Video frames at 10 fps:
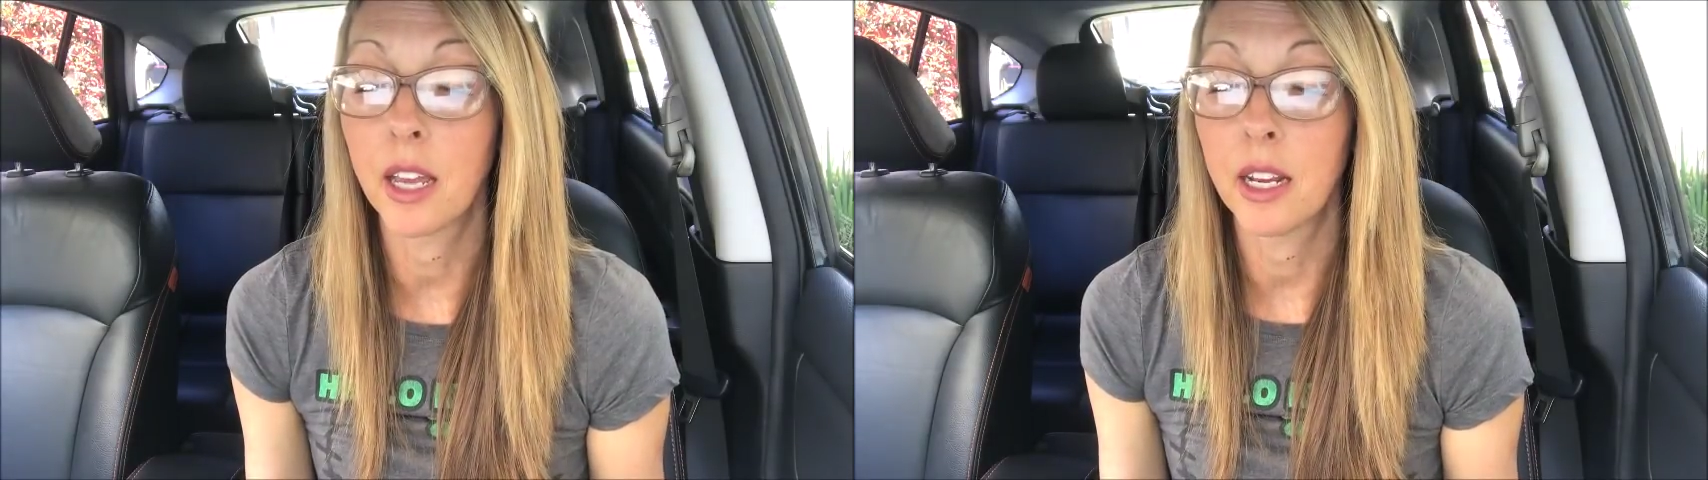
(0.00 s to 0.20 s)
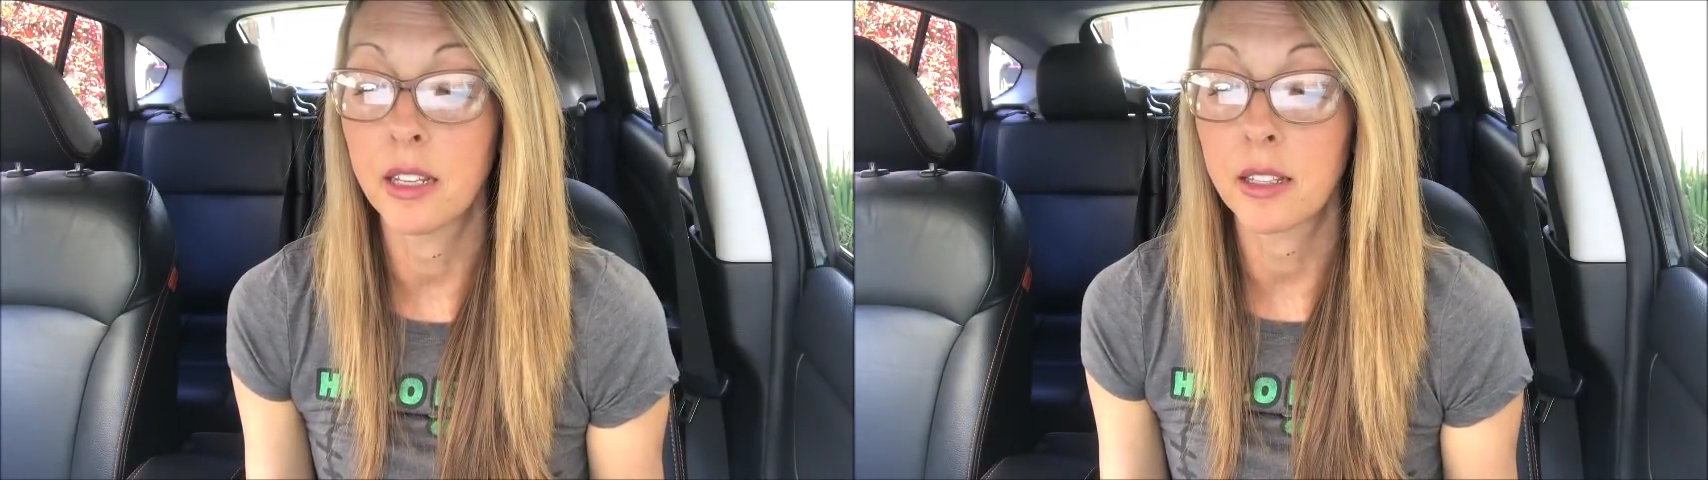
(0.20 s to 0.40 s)

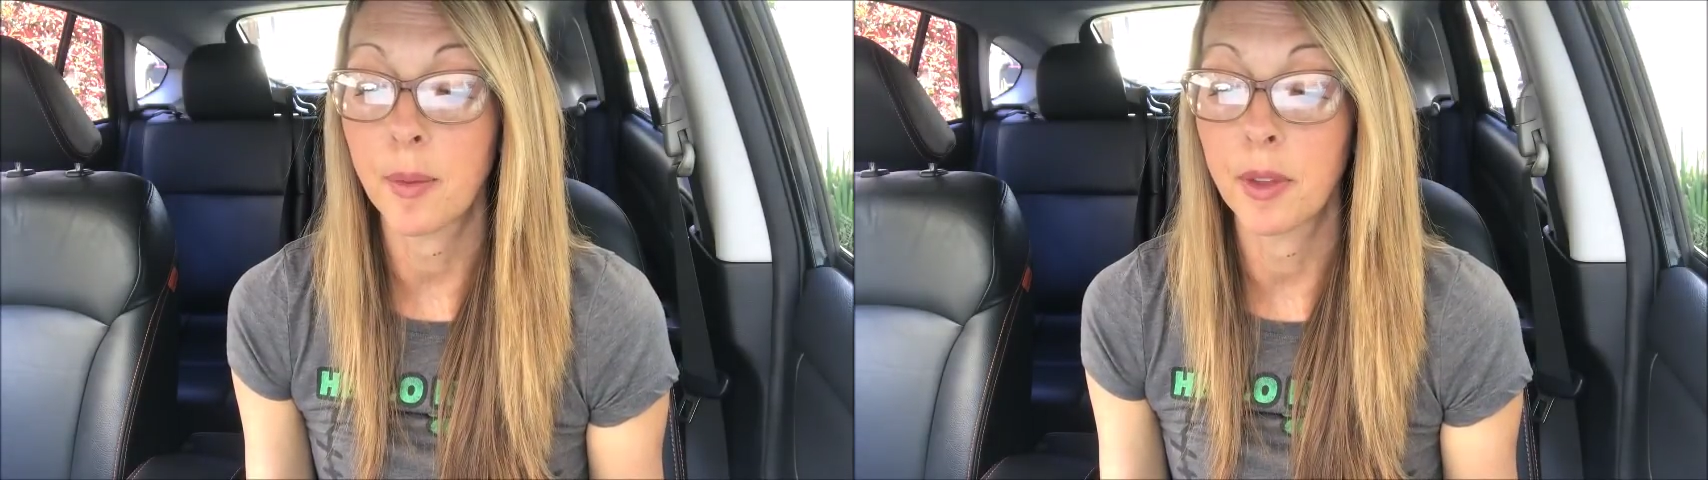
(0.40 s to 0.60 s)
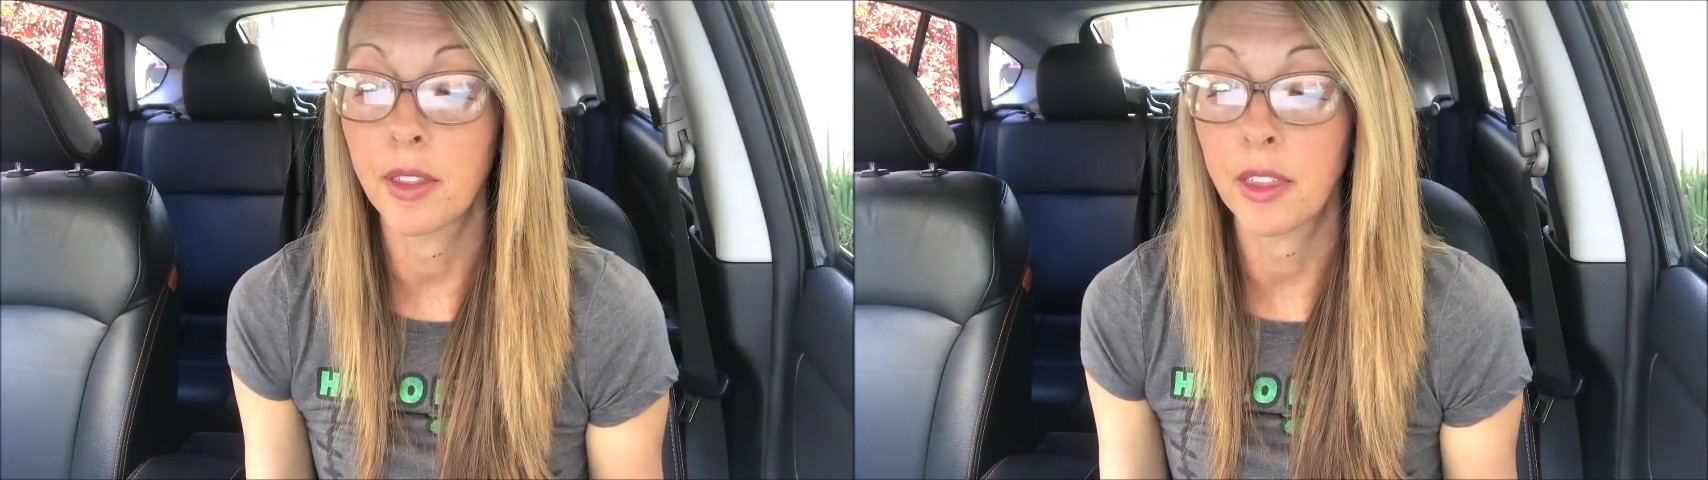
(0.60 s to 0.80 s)
It is
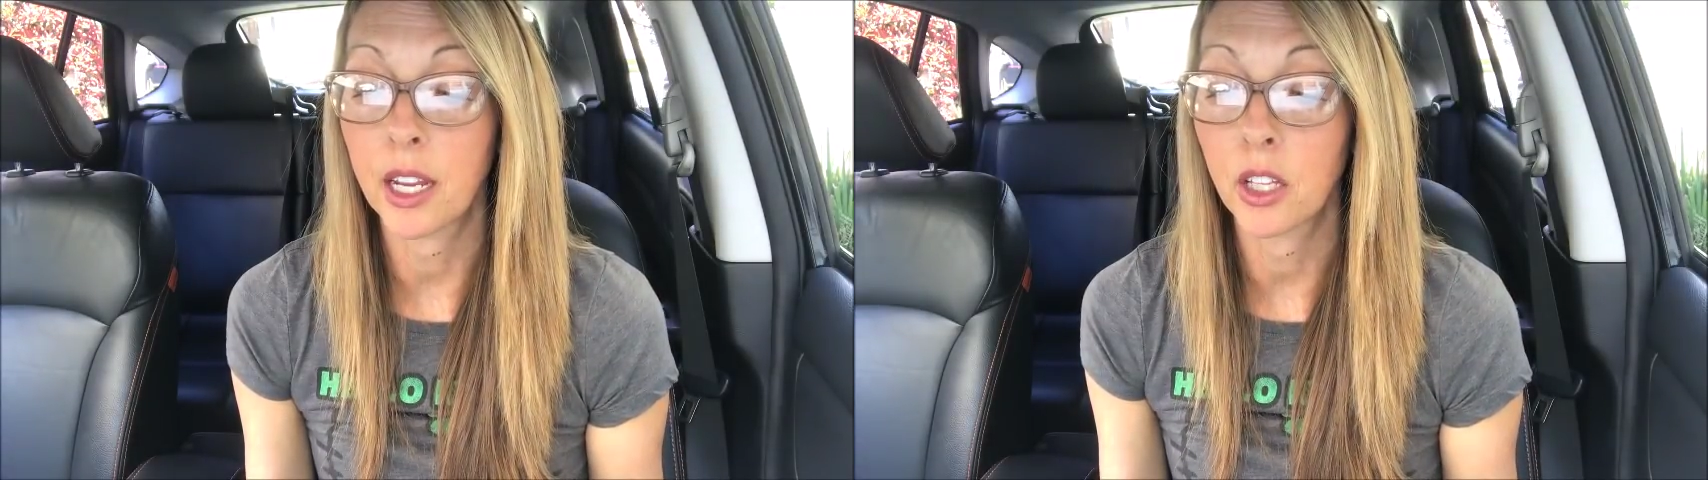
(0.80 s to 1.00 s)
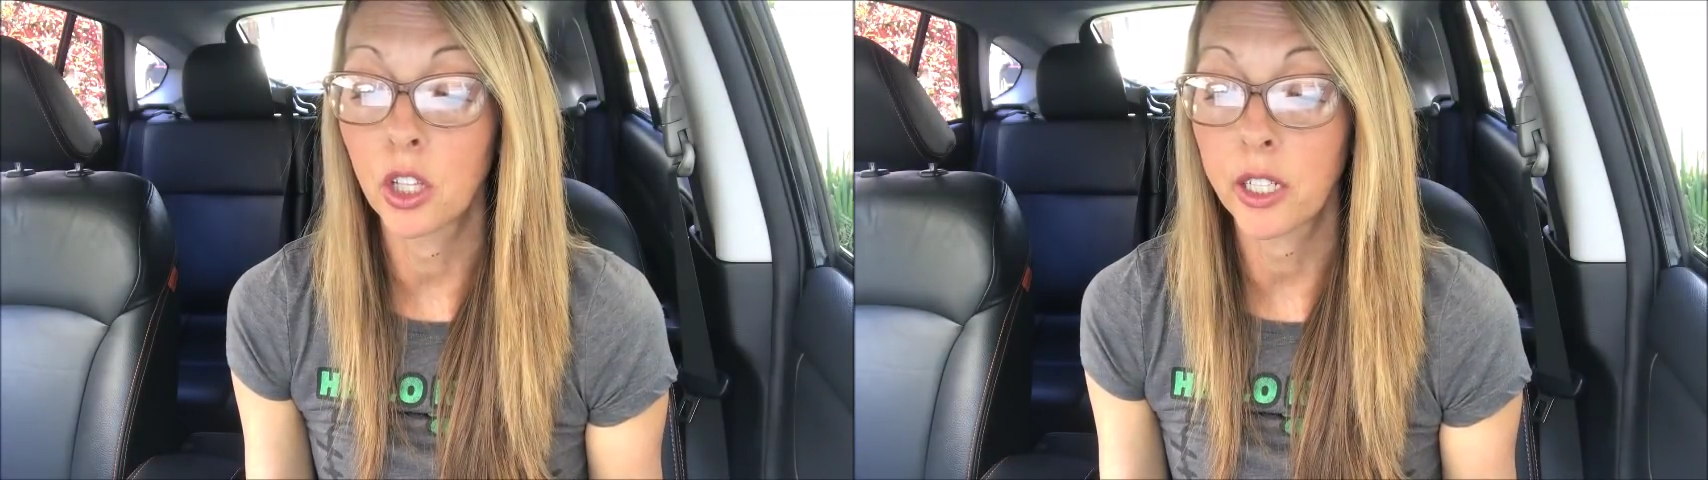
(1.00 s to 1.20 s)
something that
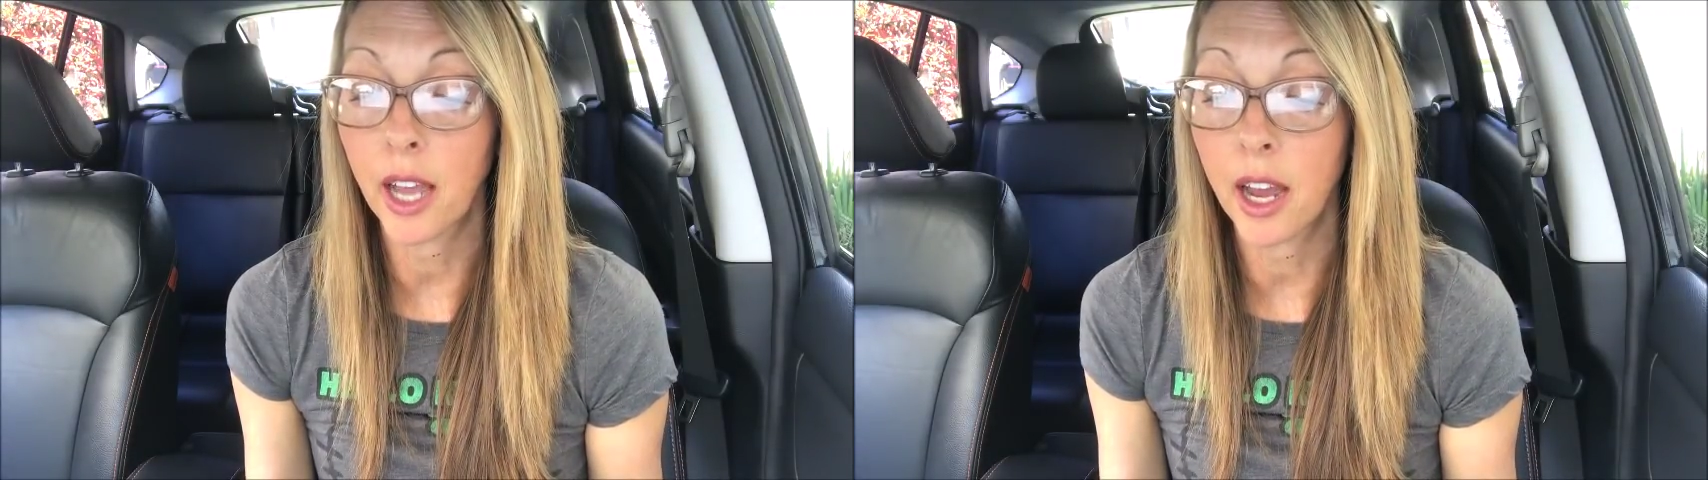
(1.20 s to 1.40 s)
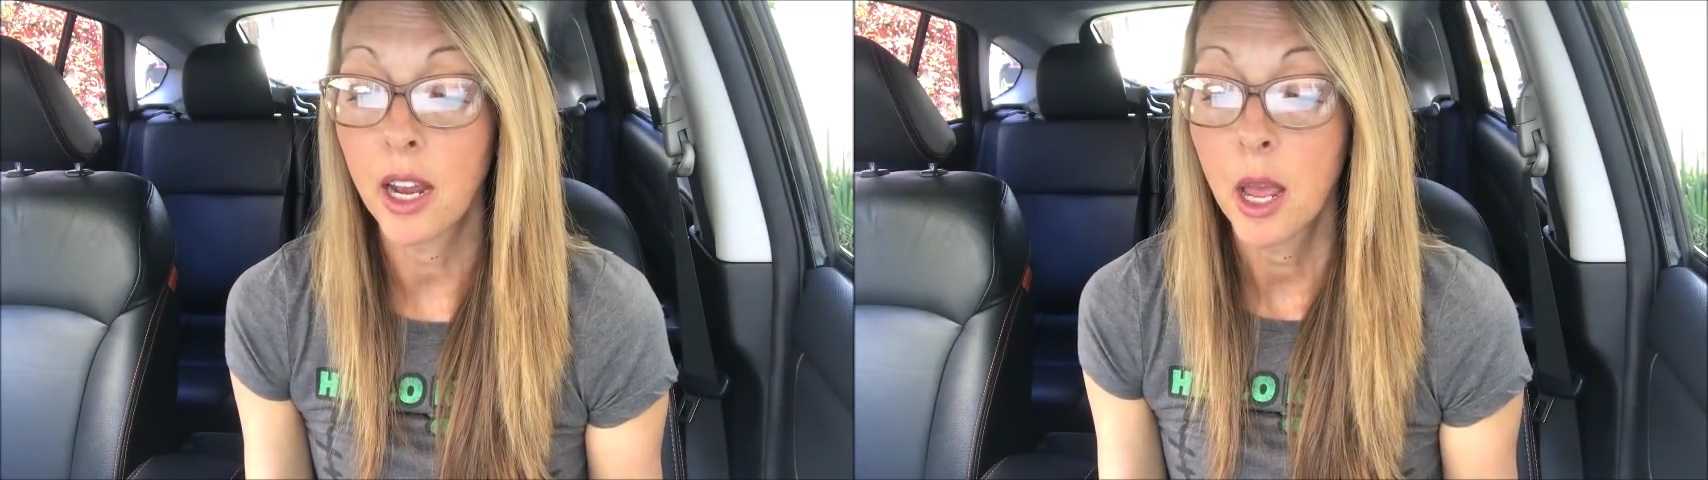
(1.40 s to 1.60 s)
they could look
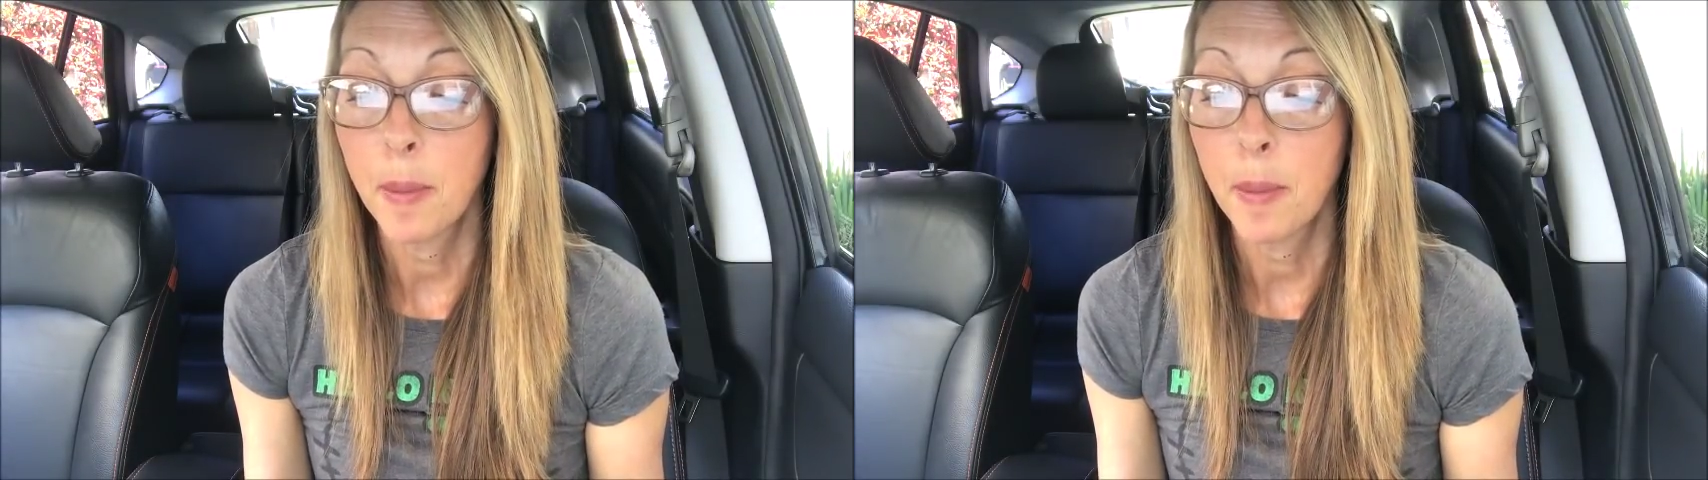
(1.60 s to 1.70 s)
at